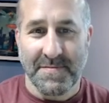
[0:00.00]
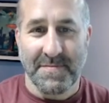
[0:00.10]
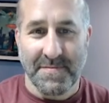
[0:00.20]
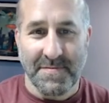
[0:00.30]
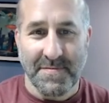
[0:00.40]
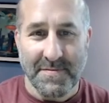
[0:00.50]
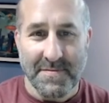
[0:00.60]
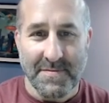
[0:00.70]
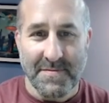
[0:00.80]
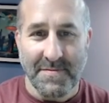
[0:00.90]

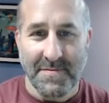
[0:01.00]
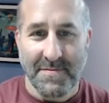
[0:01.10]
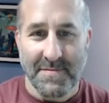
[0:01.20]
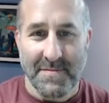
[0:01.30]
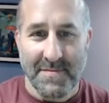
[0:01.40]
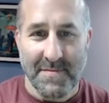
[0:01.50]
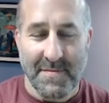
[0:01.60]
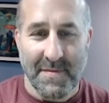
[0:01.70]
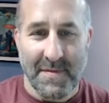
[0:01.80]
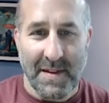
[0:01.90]

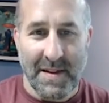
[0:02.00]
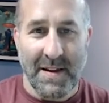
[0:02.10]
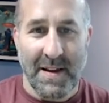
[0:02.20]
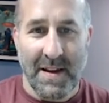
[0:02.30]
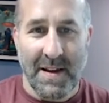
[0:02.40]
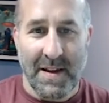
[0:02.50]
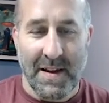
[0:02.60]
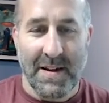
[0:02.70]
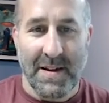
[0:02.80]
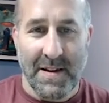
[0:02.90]

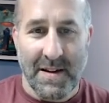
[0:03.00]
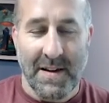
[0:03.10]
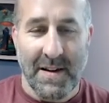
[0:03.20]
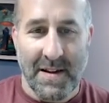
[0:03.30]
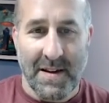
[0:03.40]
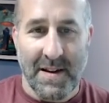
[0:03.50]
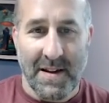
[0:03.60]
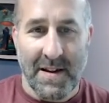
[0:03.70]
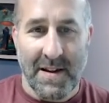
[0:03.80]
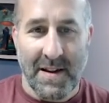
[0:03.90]

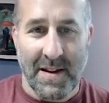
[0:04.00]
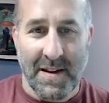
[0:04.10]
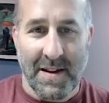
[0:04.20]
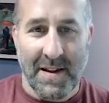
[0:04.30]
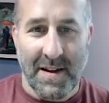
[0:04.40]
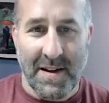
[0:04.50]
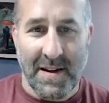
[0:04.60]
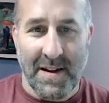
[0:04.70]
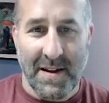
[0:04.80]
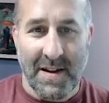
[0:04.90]

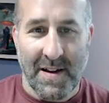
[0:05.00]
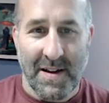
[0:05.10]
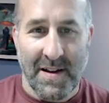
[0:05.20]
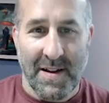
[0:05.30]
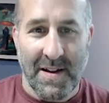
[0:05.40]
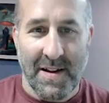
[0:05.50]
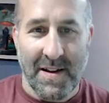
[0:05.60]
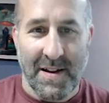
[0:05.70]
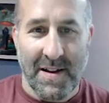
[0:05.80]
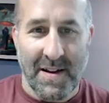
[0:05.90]

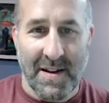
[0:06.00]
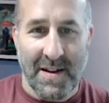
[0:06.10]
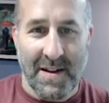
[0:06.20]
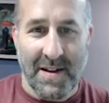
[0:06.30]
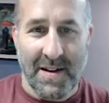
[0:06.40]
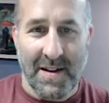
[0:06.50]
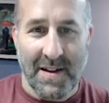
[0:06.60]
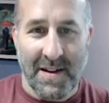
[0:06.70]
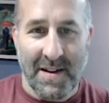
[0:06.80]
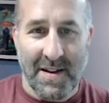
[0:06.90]

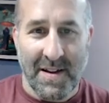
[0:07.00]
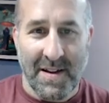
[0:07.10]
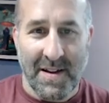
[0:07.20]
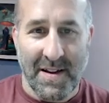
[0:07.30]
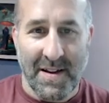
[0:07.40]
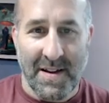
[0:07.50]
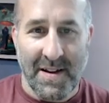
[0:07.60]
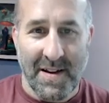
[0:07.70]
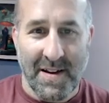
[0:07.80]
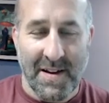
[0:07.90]
No words are spoken by the person on screen.